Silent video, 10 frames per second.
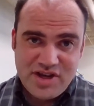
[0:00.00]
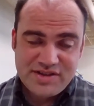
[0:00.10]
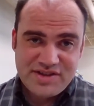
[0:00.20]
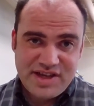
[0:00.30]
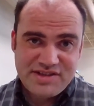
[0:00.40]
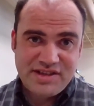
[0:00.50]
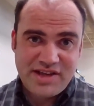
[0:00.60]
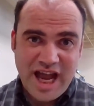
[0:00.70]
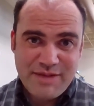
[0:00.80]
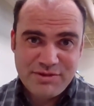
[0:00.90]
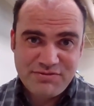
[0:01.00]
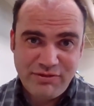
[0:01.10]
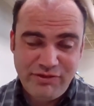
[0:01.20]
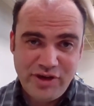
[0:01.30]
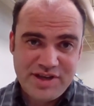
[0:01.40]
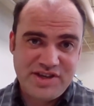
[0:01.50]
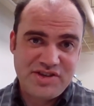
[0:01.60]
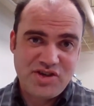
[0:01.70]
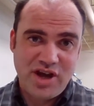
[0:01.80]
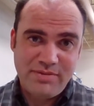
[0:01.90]
Jesus says the time is fulfilled. He
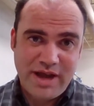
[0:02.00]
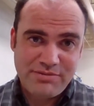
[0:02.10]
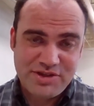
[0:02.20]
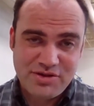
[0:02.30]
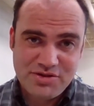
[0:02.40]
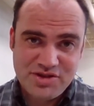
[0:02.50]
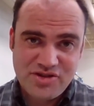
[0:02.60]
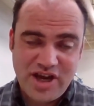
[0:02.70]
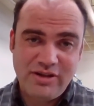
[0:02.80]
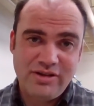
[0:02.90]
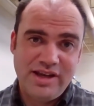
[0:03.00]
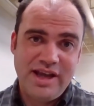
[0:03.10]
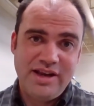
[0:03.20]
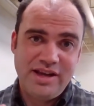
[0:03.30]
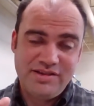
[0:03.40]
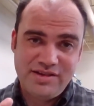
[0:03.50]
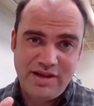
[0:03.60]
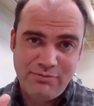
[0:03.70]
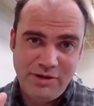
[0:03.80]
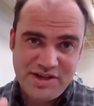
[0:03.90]
sees John the Baptist goes to jail,
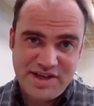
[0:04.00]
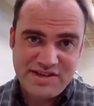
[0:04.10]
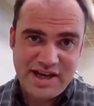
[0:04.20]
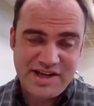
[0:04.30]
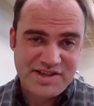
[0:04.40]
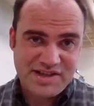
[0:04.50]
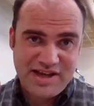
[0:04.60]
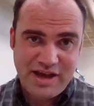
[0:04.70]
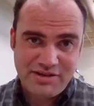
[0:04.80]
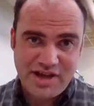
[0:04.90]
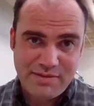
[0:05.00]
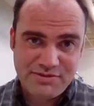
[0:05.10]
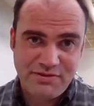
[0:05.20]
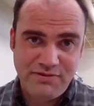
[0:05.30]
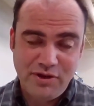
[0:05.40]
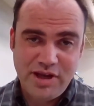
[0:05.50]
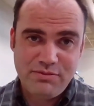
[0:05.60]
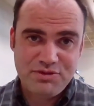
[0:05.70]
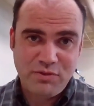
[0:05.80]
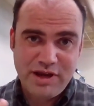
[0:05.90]
and when he sees that, he says, now the time is fulfilled.
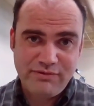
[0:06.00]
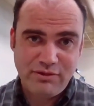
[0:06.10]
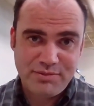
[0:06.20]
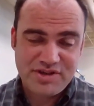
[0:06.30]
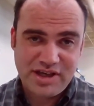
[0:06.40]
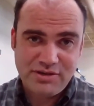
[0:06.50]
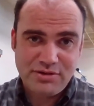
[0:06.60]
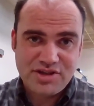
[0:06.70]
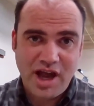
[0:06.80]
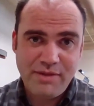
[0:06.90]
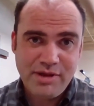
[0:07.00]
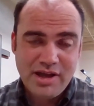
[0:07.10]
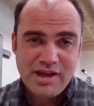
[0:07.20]
He was waiting for a particular time.